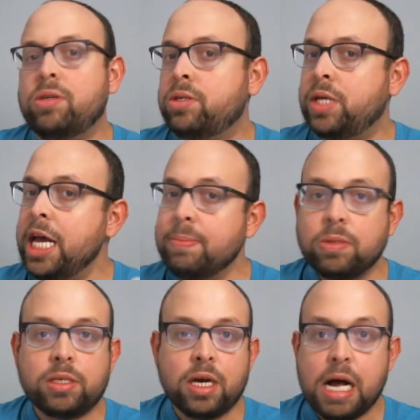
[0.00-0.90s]

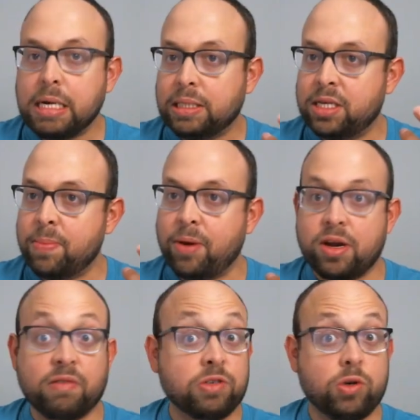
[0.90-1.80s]
Seems a simple
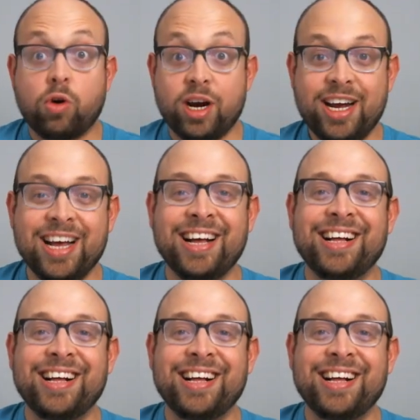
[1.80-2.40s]
enough story.